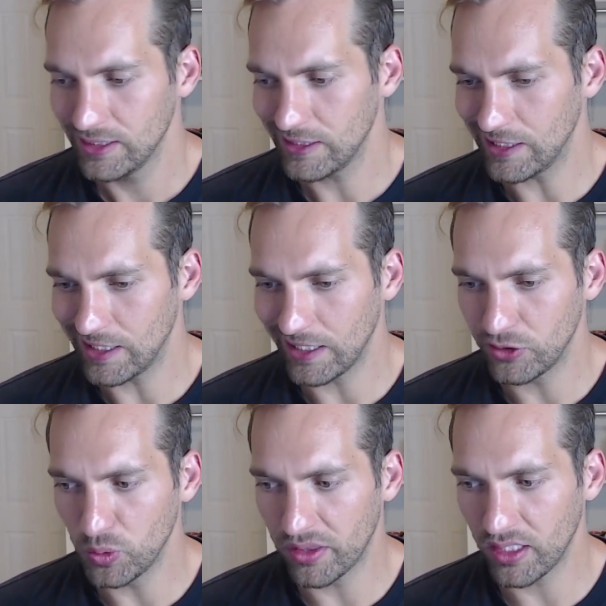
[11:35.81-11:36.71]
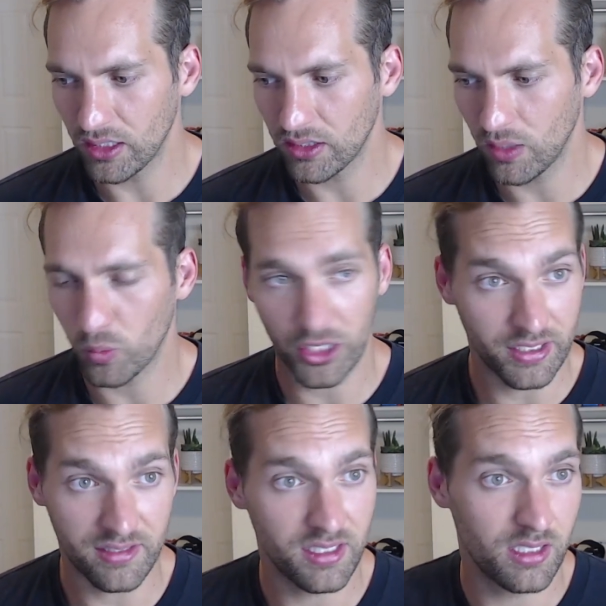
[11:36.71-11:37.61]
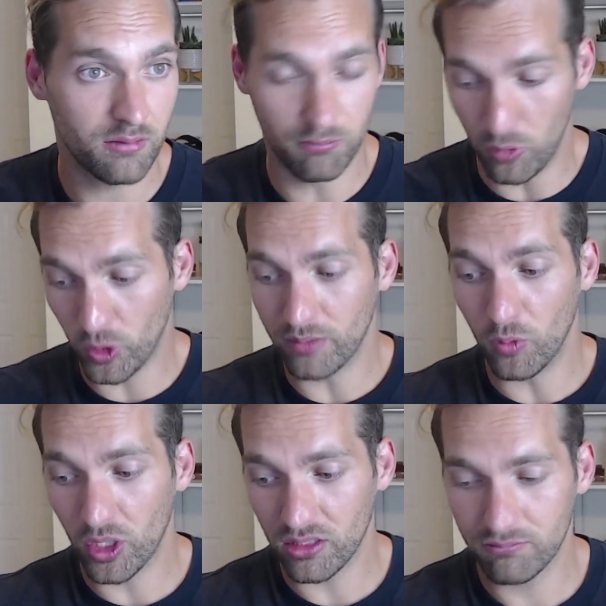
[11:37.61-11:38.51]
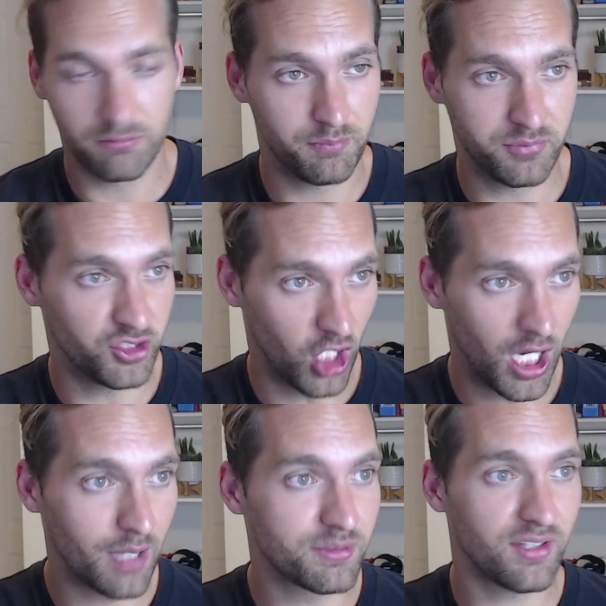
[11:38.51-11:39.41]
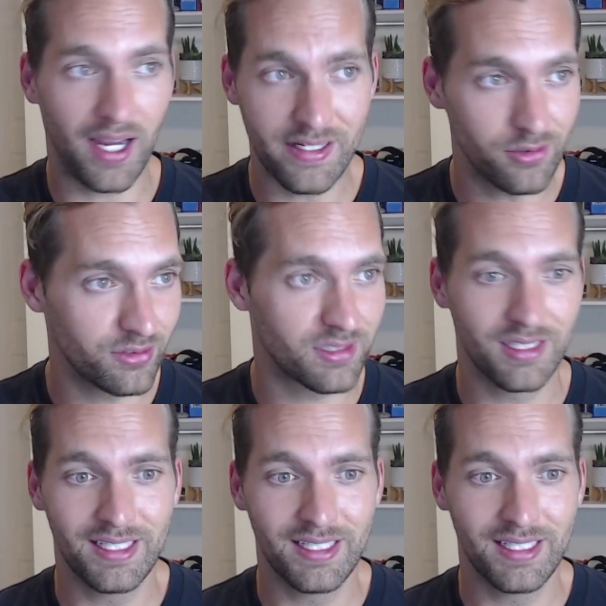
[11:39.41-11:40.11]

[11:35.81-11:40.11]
I do think that we're going to see more and more jobs, titles,